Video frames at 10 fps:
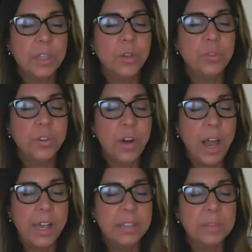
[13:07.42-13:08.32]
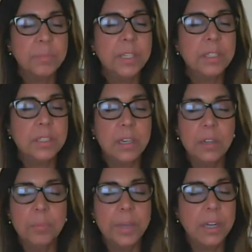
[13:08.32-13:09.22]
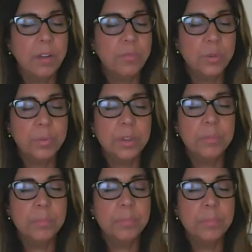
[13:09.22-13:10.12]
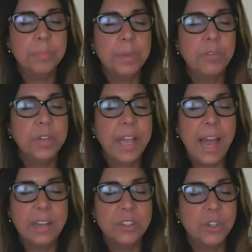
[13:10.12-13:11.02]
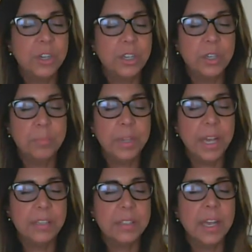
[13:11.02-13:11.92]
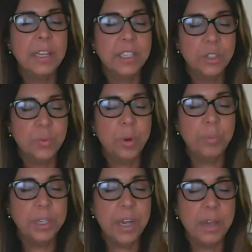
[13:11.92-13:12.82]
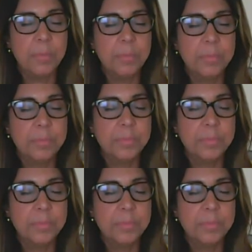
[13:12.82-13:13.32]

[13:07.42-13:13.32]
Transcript: Close your eyes, be still, be comfortable. Be relaxed. You're in a good place. And let's do one more time.